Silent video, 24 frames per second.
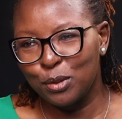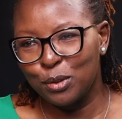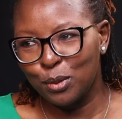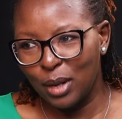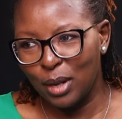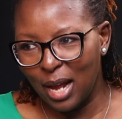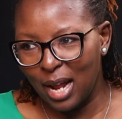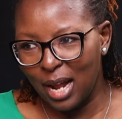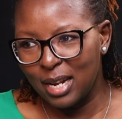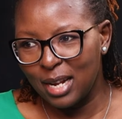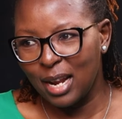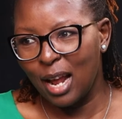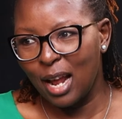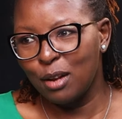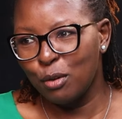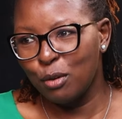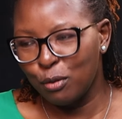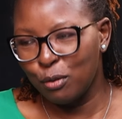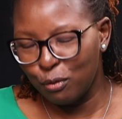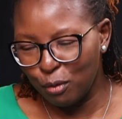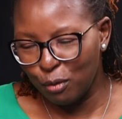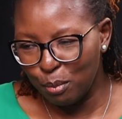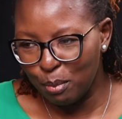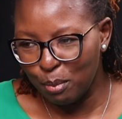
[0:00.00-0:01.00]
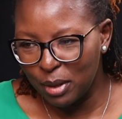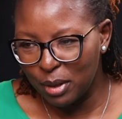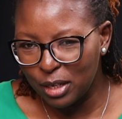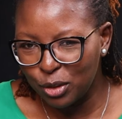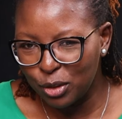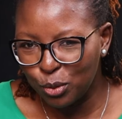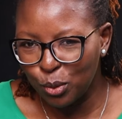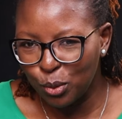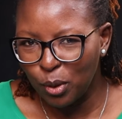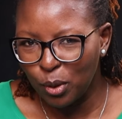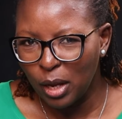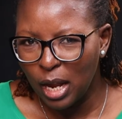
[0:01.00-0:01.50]
to learn a lot from me
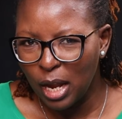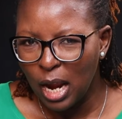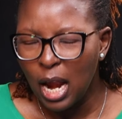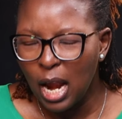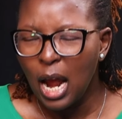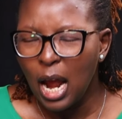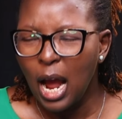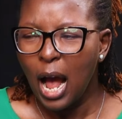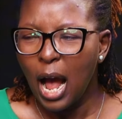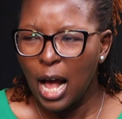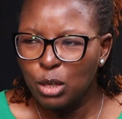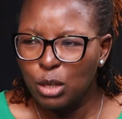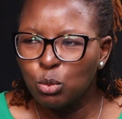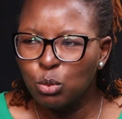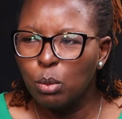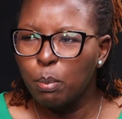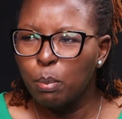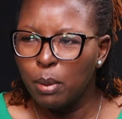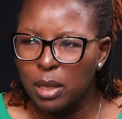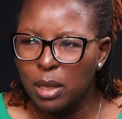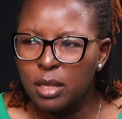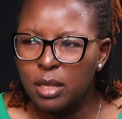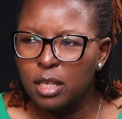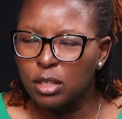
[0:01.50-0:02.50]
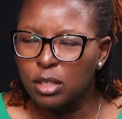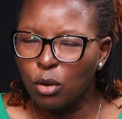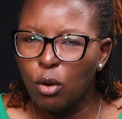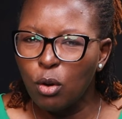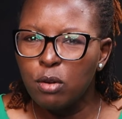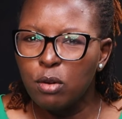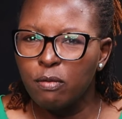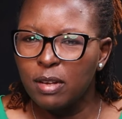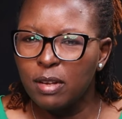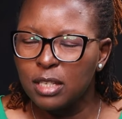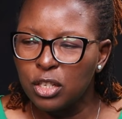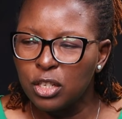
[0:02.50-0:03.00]
too, as we build these
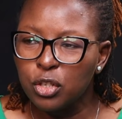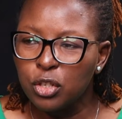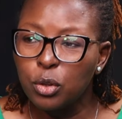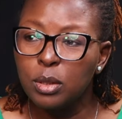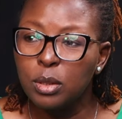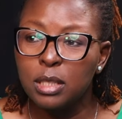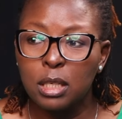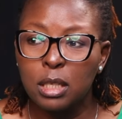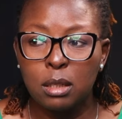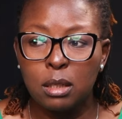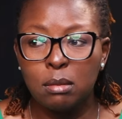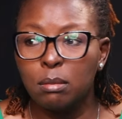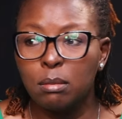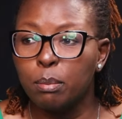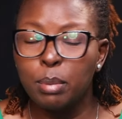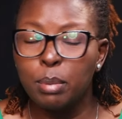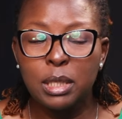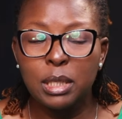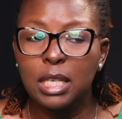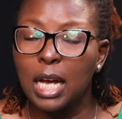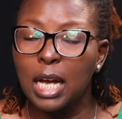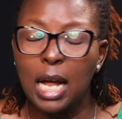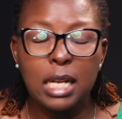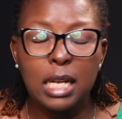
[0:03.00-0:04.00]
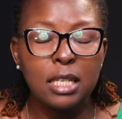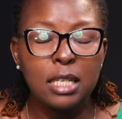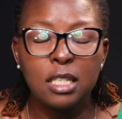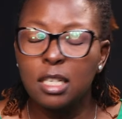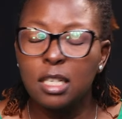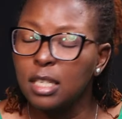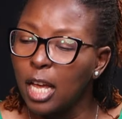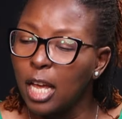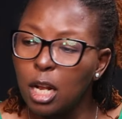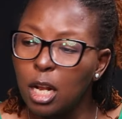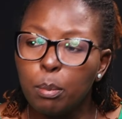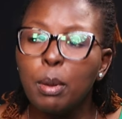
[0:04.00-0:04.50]
conversations, and basically it's
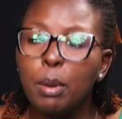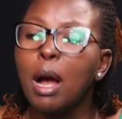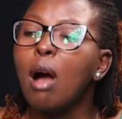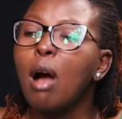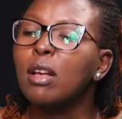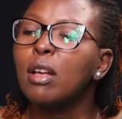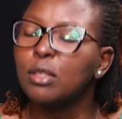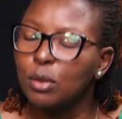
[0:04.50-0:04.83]
just helping our